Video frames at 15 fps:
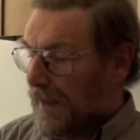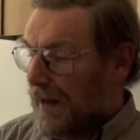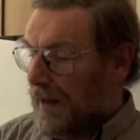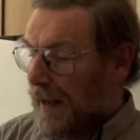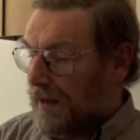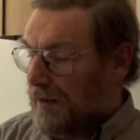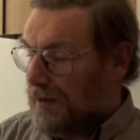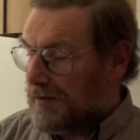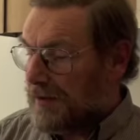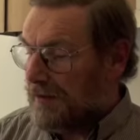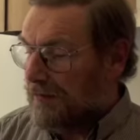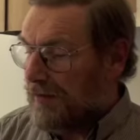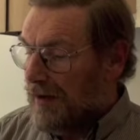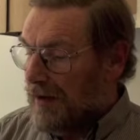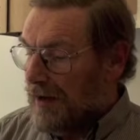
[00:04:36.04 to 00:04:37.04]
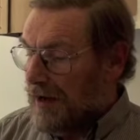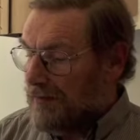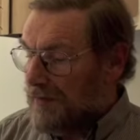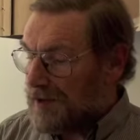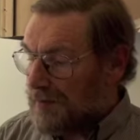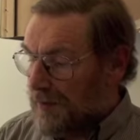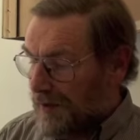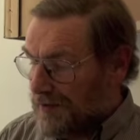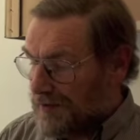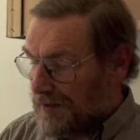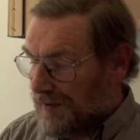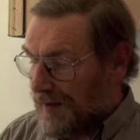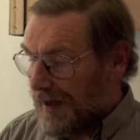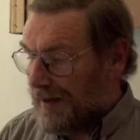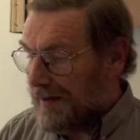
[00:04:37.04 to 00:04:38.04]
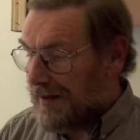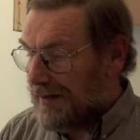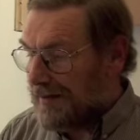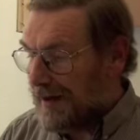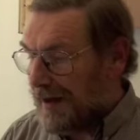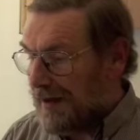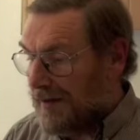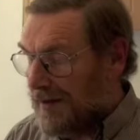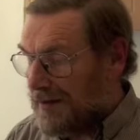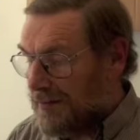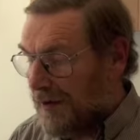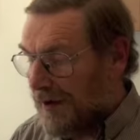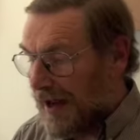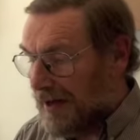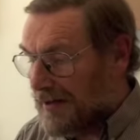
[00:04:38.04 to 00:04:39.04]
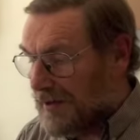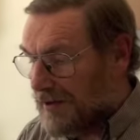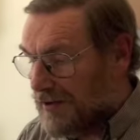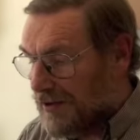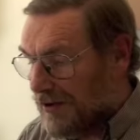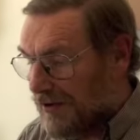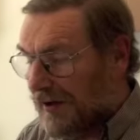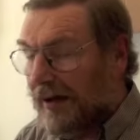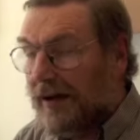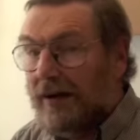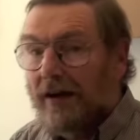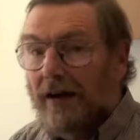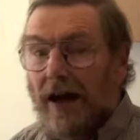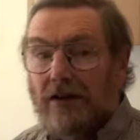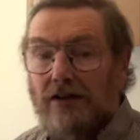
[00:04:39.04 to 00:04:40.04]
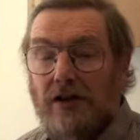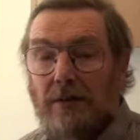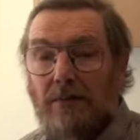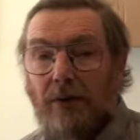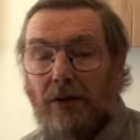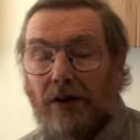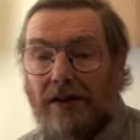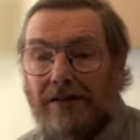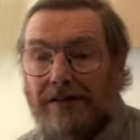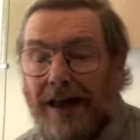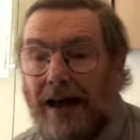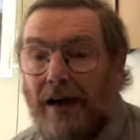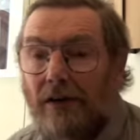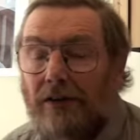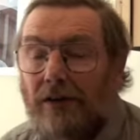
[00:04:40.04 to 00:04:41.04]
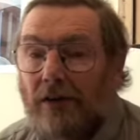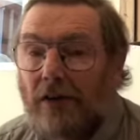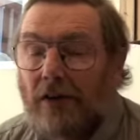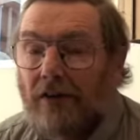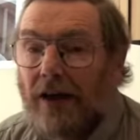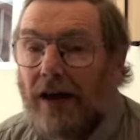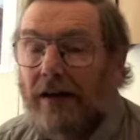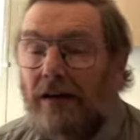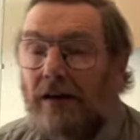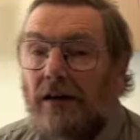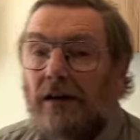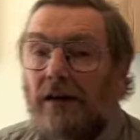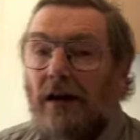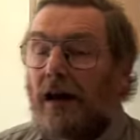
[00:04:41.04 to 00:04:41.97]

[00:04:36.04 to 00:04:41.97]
And Engels, in response to that, in his book Anti-Düring, actually points out that